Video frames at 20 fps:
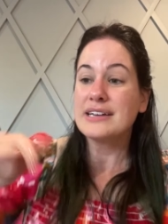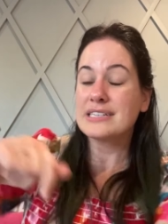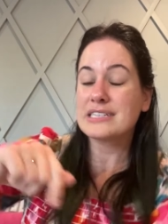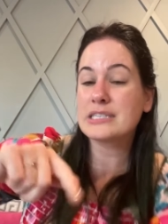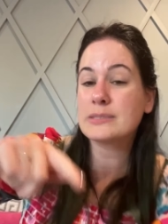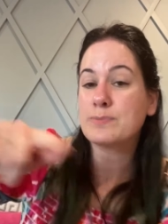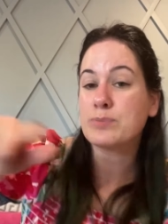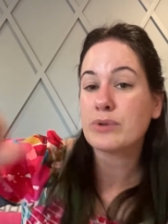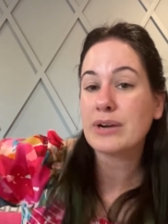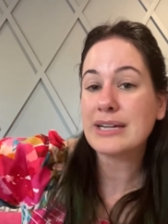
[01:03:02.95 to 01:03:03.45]

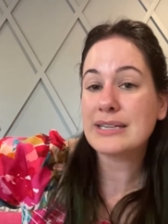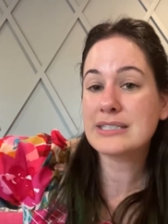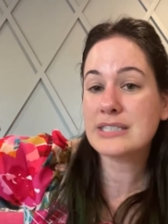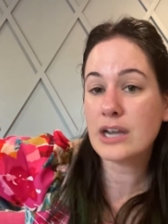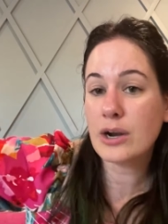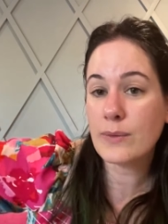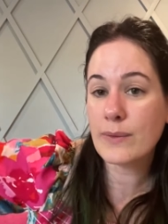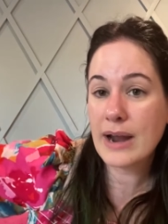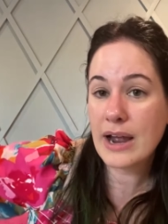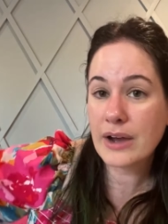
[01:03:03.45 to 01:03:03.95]
Spritz
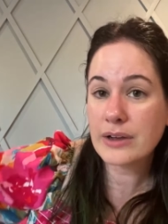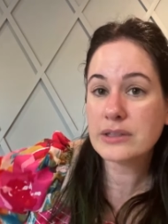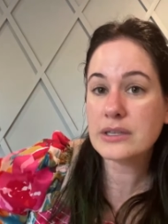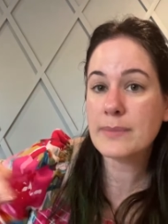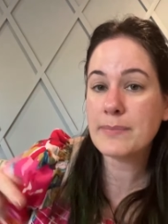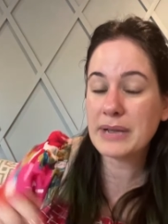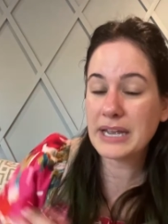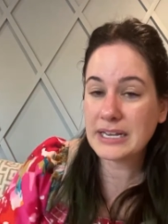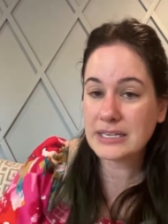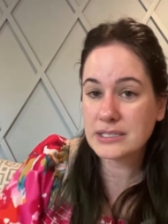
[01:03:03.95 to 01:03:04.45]
around
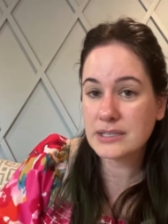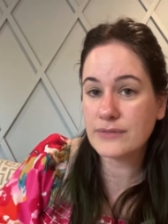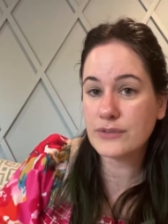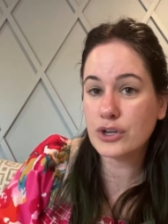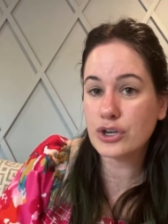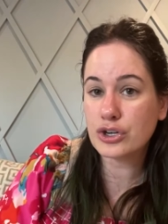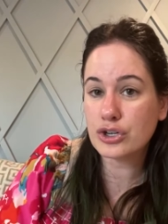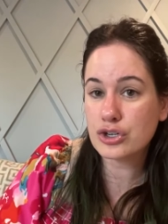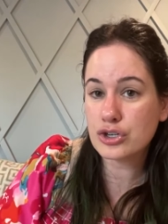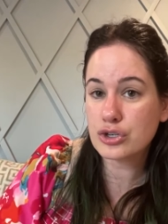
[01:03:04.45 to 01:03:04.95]
the base of
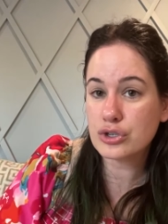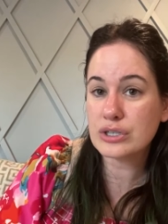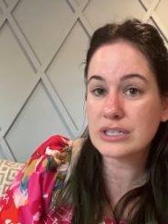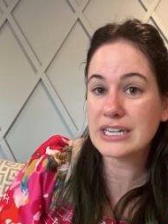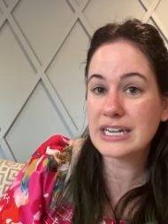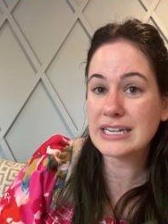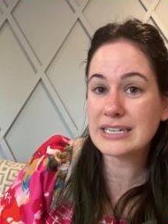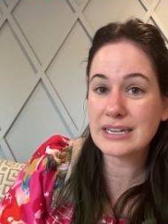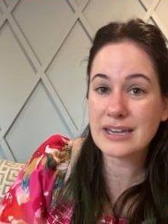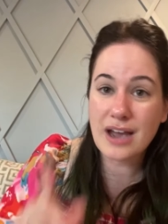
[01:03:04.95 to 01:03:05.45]
your
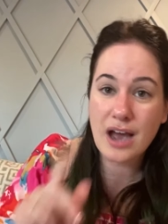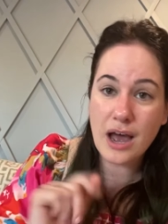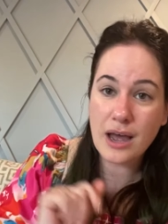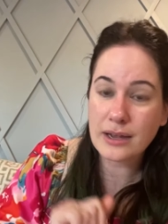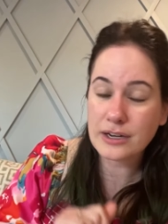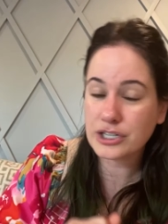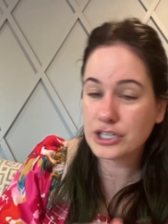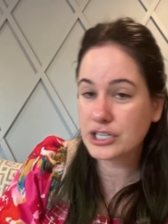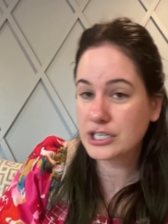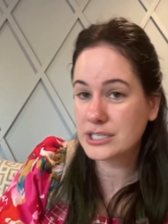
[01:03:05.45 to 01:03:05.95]
tree to
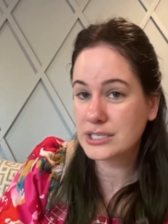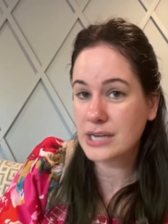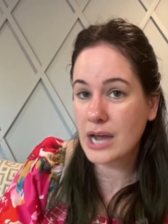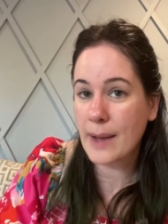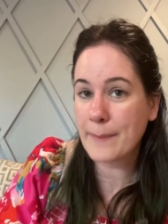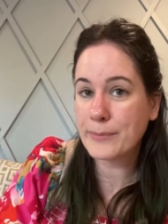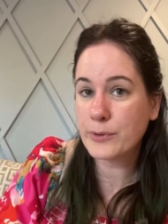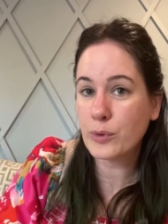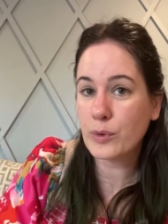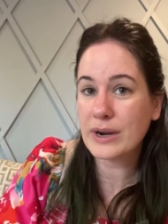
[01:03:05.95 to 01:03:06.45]

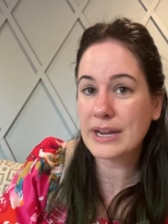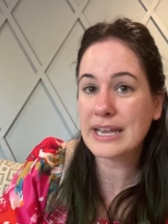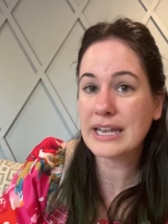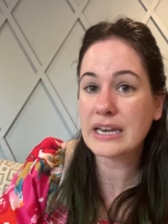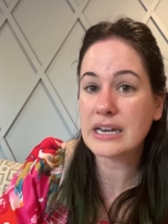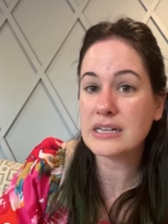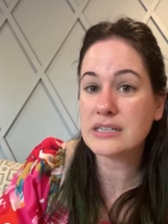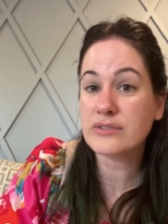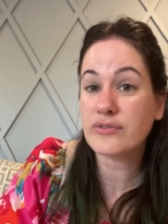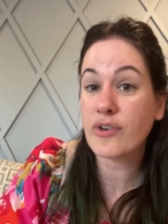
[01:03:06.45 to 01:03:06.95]
stop your
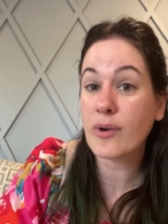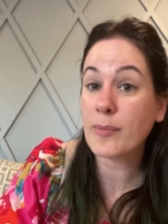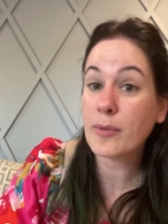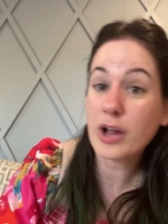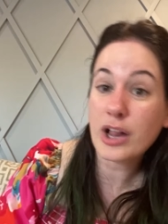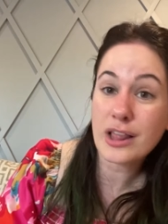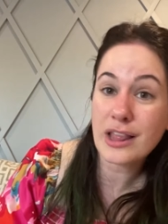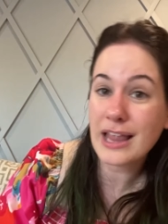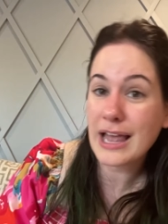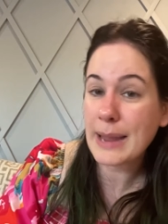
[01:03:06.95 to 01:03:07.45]
kitties from
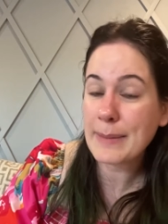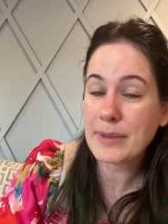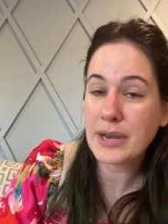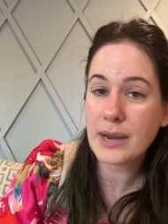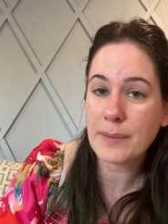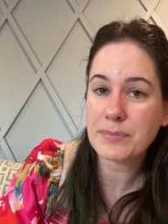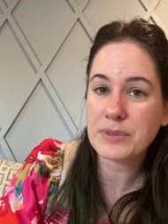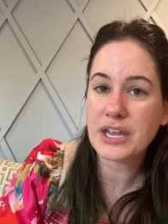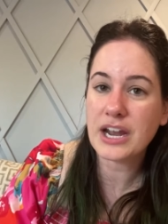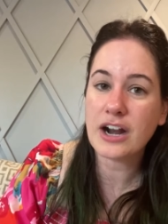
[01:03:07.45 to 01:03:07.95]

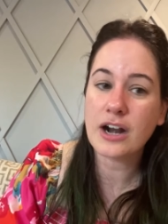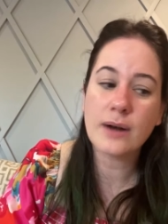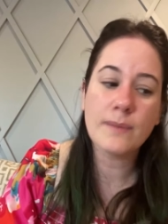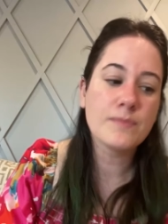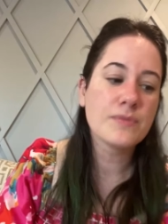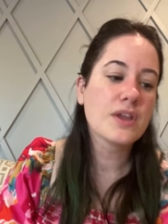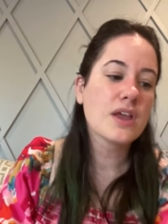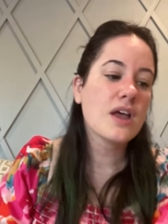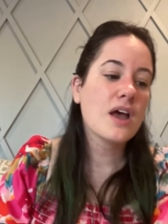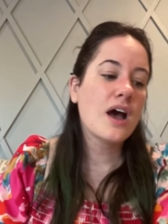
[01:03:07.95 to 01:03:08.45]
climbing up there.